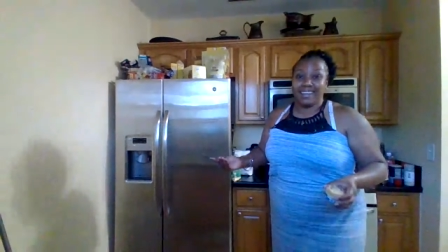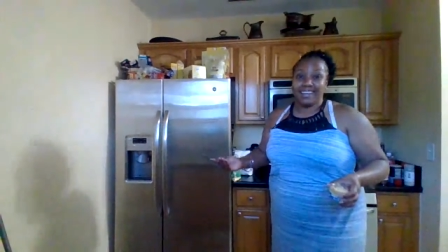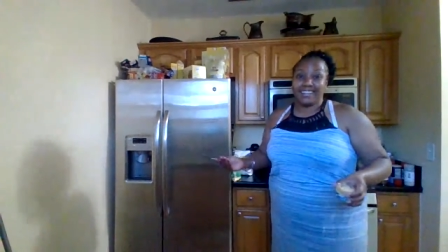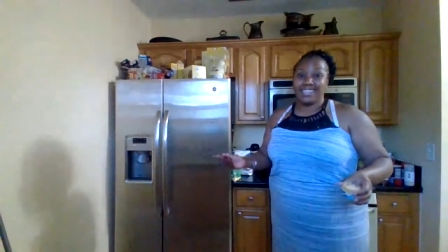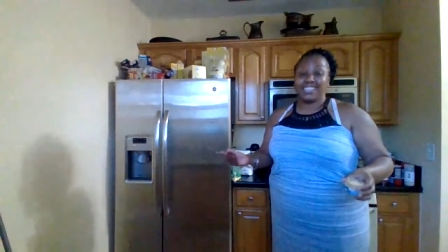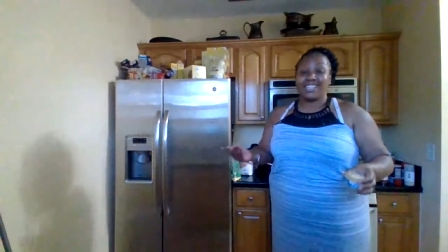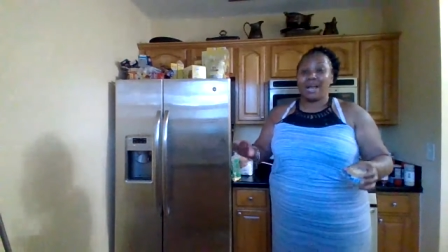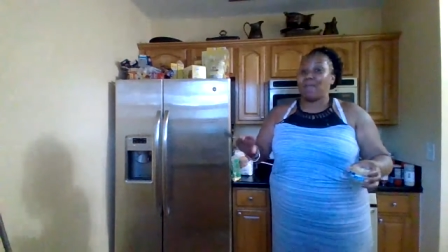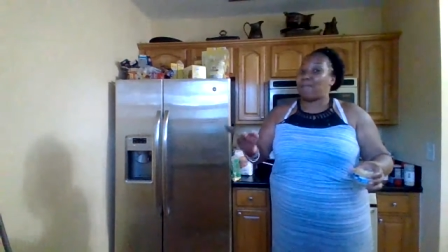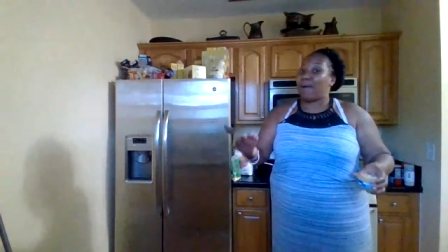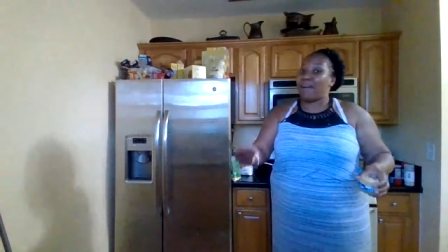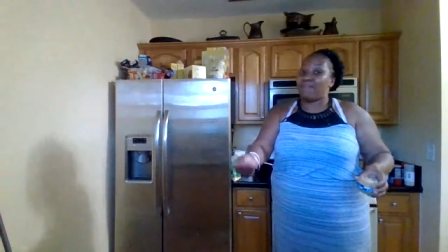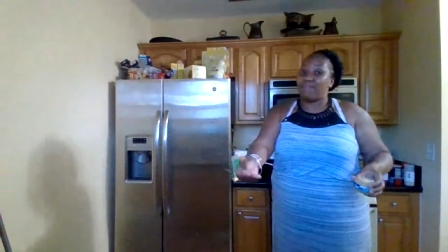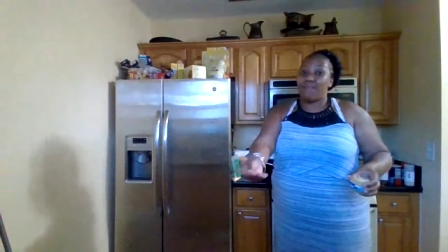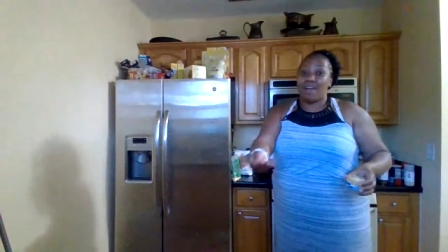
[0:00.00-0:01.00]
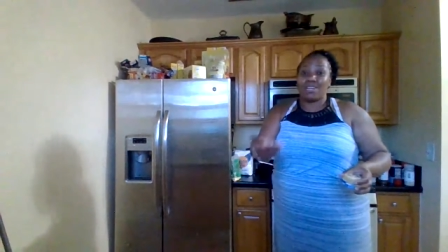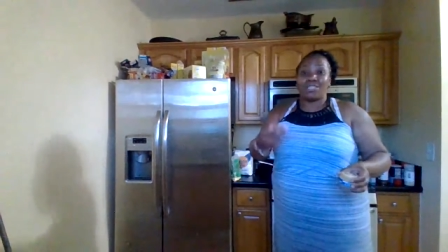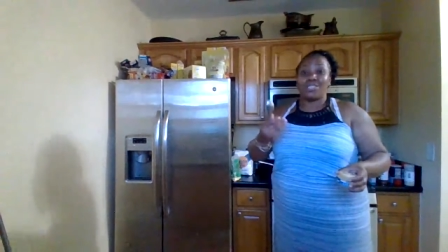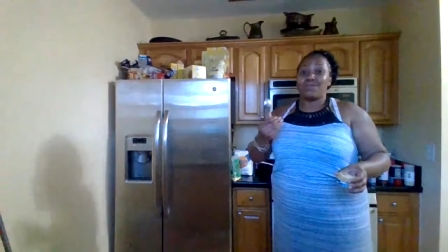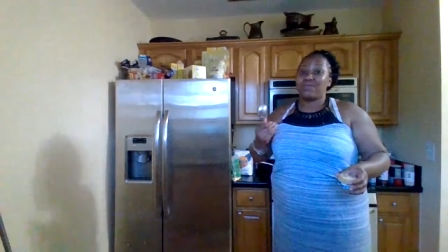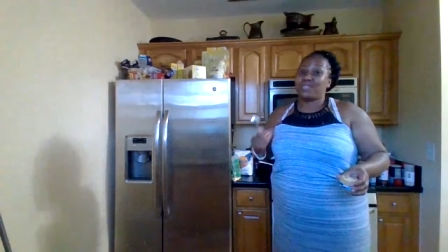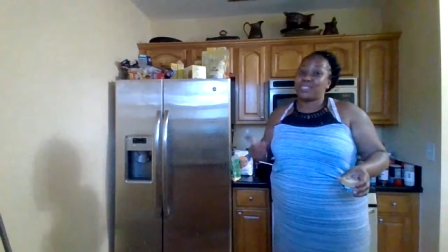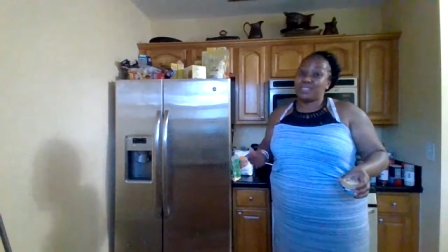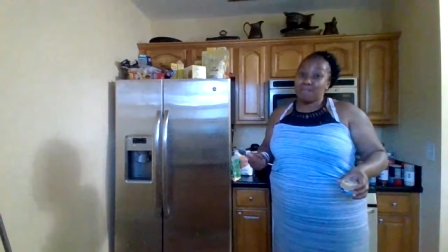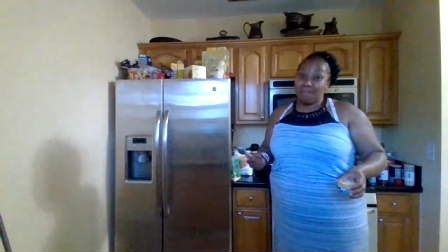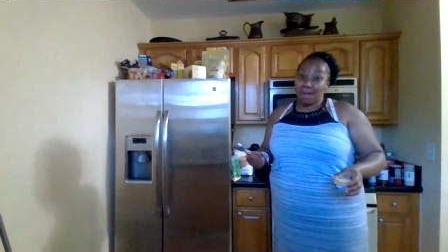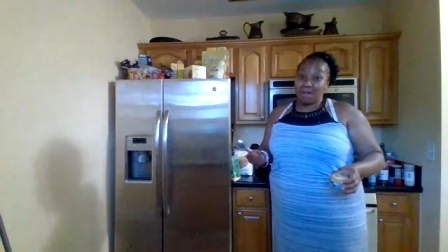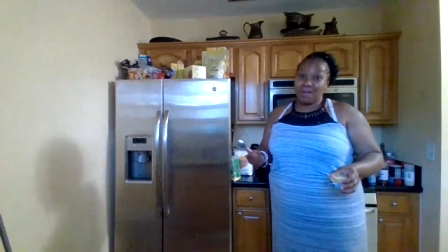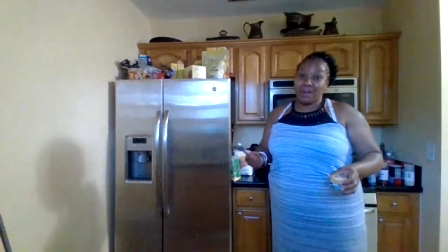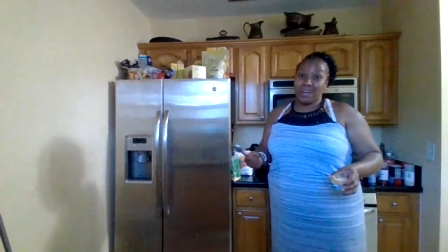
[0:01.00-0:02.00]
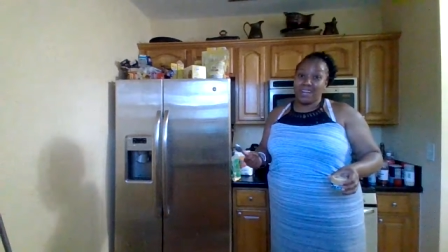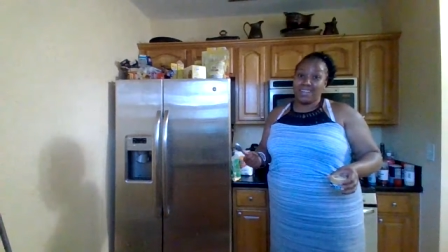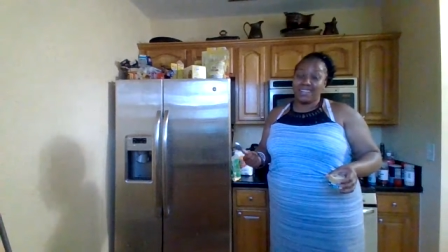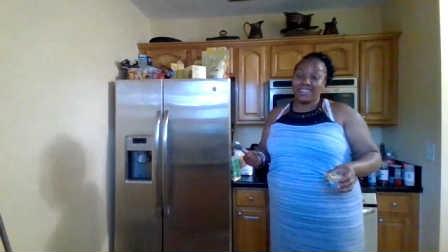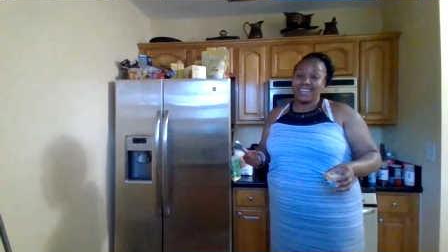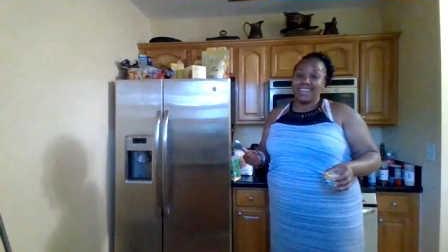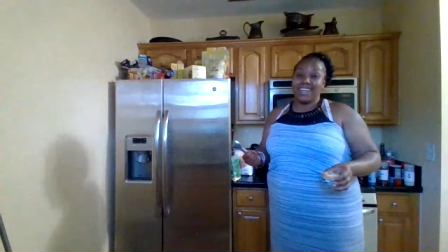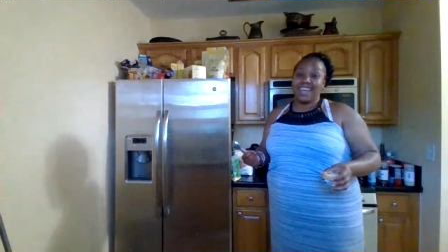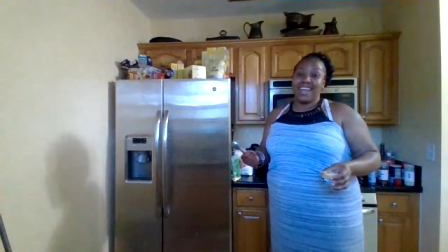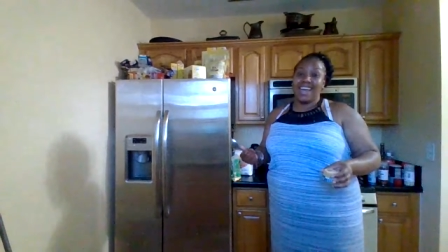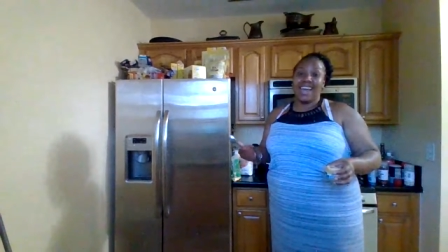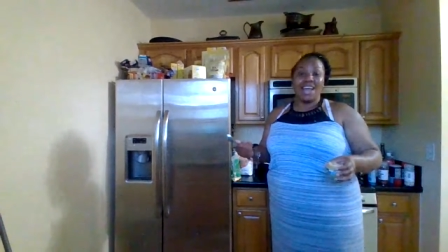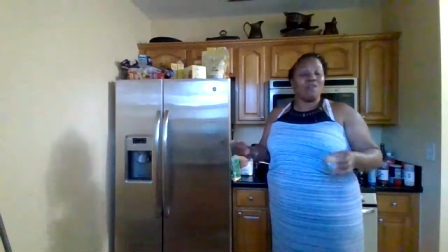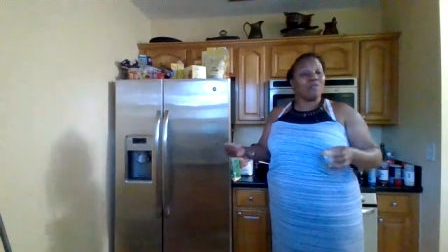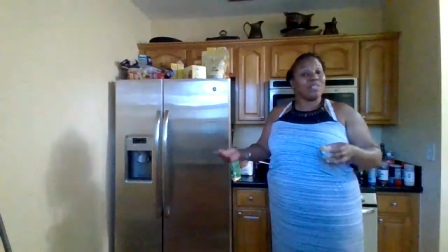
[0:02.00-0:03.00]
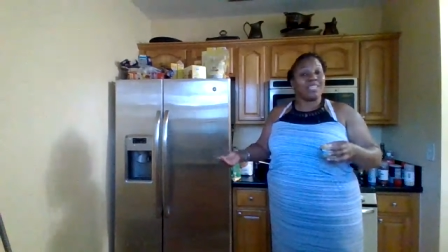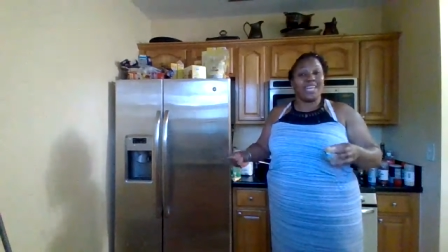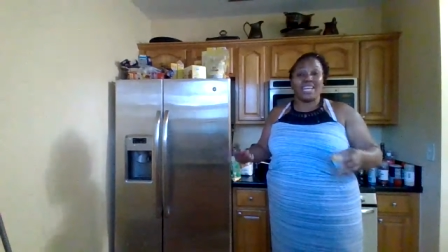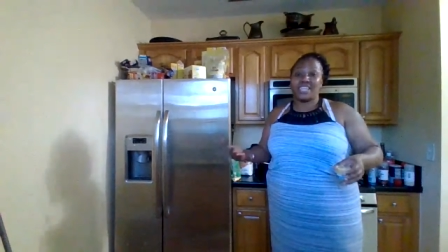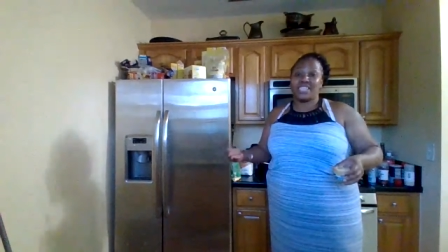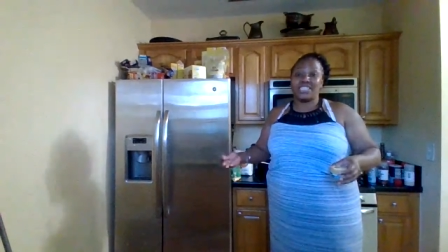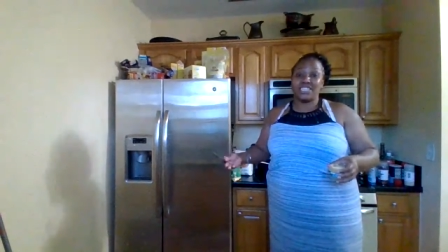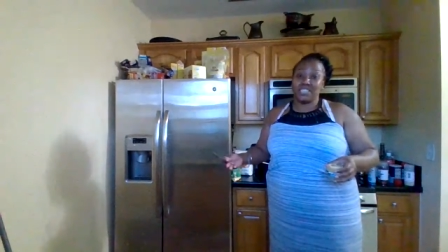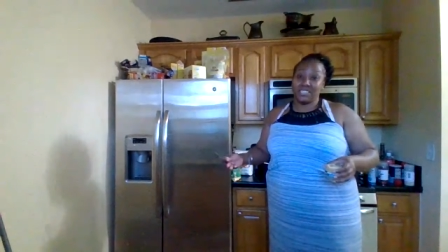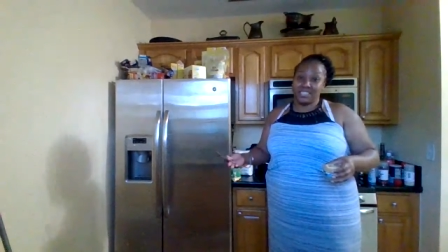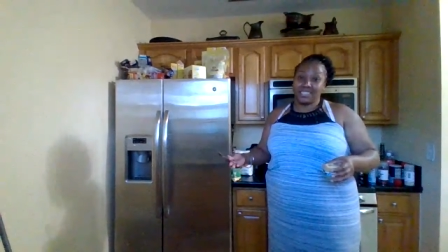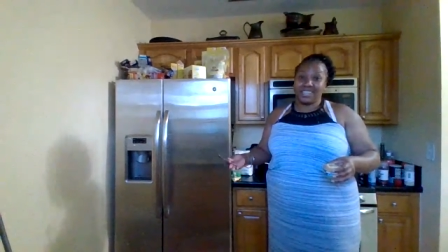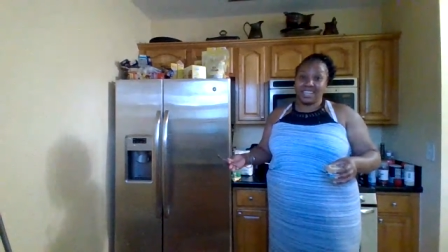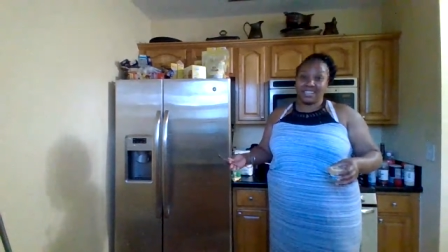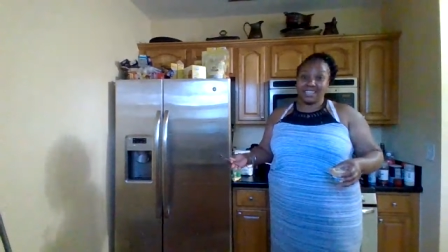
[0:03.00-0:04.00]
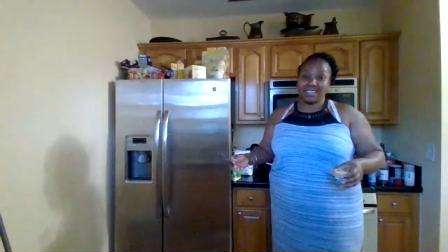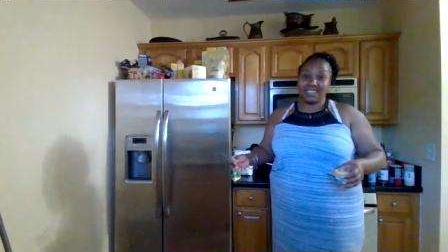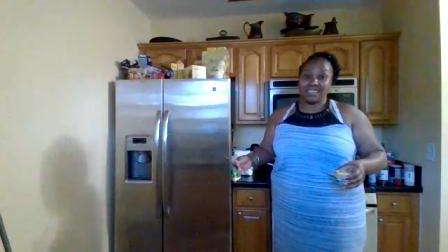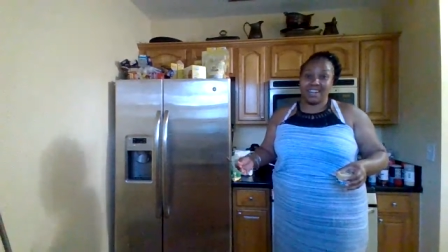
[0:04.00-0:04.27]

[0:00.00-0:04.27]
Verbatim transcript: This um, I brought you into my world, and we're taking this journey together.